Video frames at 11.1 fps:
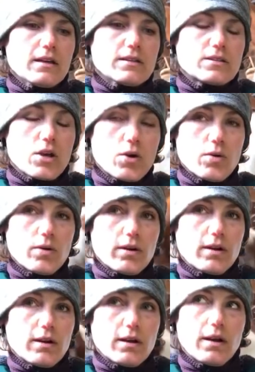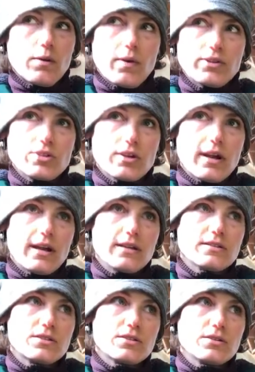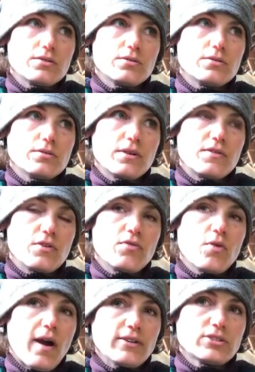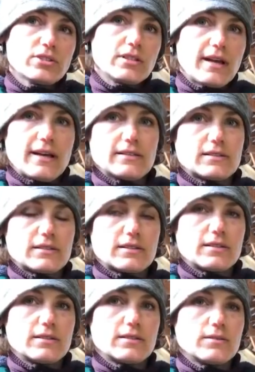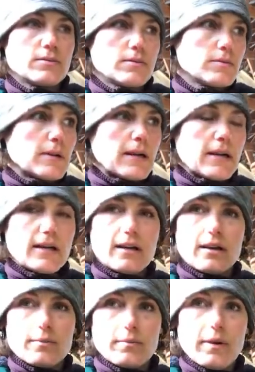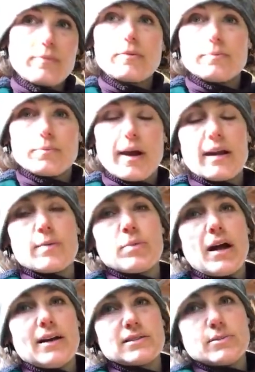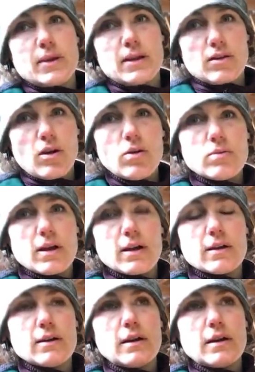So I want you guys to, if you've watched the last ride, my ride on Blossom and Nakona,